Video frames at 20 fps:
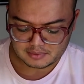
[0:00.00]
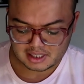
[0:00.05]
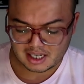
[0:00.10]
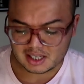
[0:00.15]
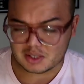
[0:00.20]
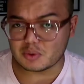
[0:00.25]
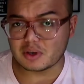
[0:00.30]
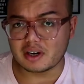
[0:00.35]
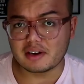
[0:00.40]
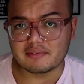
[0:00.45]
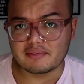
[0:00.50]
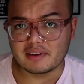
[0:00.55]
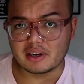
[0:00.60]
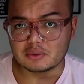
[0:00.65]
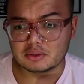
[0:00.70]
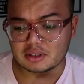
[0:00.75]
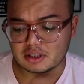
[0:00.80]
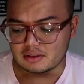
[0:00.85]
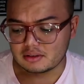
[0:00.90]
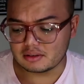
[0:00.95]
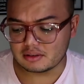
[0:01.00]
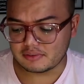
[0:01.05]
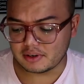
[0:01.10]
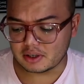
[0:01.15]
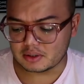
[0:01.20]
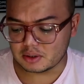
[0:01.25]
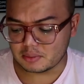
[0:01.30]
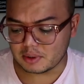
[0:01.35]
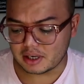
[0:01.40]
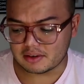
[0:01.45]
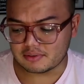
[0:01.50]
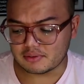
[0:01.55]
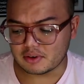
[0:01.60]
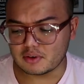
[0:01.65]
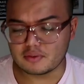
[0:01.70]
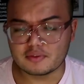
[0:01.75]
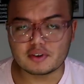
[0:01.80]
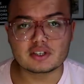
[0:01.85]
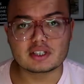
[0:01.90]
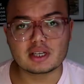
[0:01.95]
That's where I found a brand for
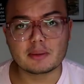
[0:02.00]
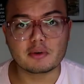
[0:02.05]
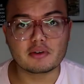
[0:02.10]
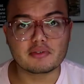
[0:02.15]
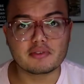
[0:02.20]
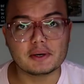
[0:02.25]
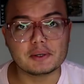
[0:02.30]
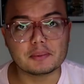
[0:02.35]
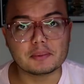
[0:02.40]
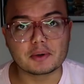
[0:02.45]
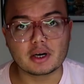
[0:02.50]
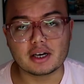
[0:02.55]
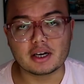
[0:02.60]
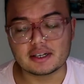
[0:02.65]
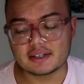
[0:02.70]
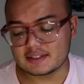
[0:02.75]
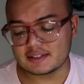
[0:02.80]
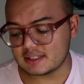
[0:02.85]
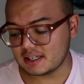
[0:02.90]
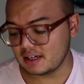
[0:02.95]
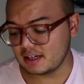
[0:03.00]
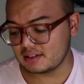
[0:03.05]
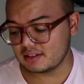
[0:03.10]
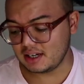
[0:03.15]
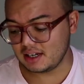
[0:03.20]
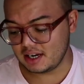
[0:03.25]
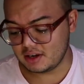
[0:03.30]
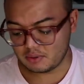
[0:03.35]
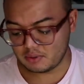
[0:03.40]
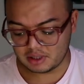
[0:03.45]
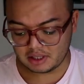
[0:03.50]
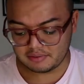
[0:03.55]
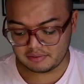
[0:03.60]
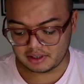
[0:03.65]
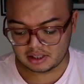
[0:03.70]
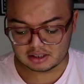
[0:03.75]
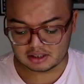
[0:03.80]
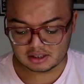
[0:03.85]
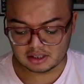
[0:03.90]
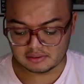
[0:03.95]
the first time, or found a product, and I really
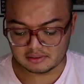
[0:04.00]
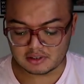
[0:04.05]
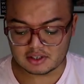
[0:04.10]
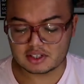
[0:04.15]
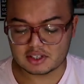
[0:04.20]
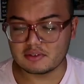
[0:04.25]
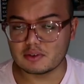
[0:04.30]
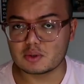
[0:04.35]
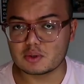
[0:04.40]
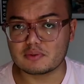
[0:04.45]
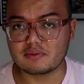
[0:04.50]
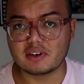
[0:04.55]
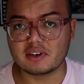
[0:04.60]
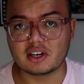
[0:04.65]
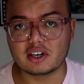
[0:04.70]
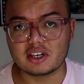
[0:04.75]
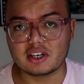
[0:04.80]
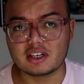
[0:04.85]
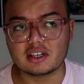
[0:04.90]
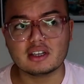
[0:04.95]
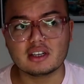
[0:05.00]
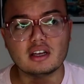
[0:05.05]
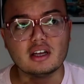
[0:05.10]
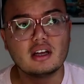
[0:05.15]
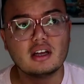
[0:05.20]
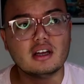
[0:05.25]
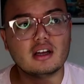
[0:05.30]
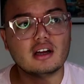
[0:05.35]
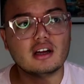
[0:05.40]
fell in love because it was very